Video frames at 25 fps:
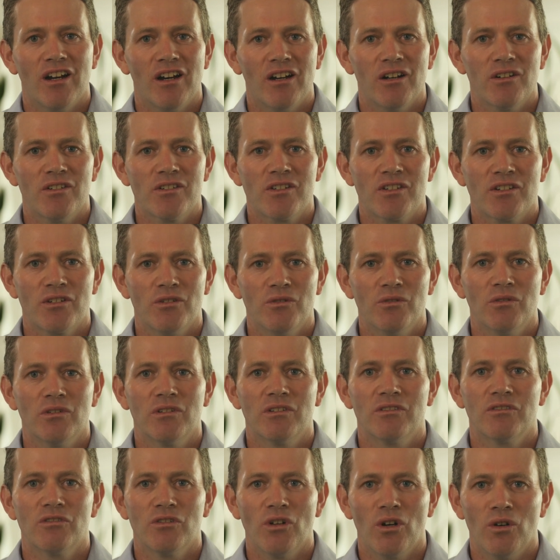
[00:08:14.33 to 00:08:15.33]
our
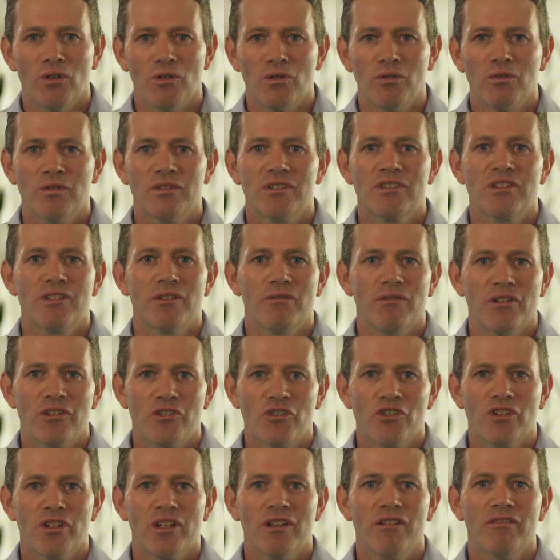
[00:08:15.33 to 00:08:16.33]
school grow to
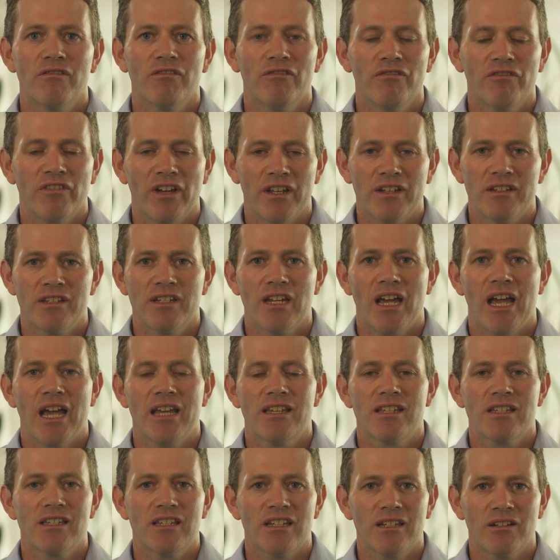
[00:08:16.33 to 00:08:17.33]
achieve
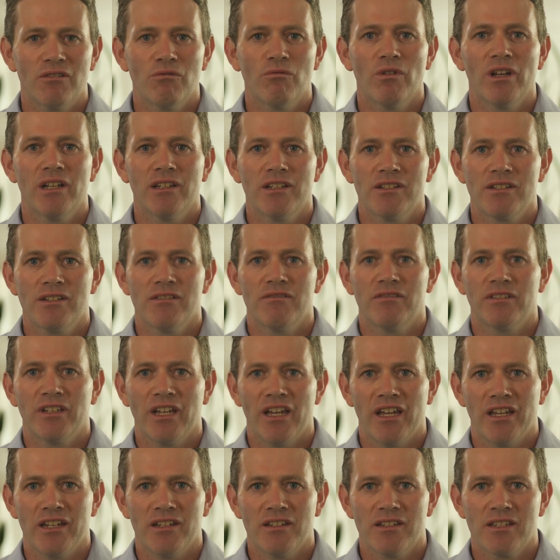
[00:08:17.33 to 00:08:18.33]
fantastic relative
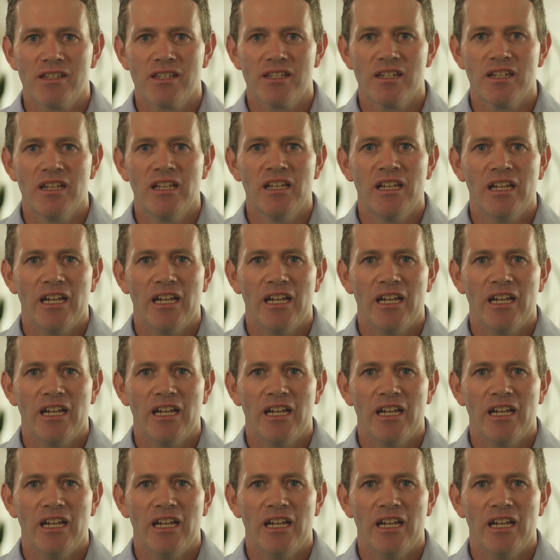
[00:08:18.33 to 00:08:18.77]
gains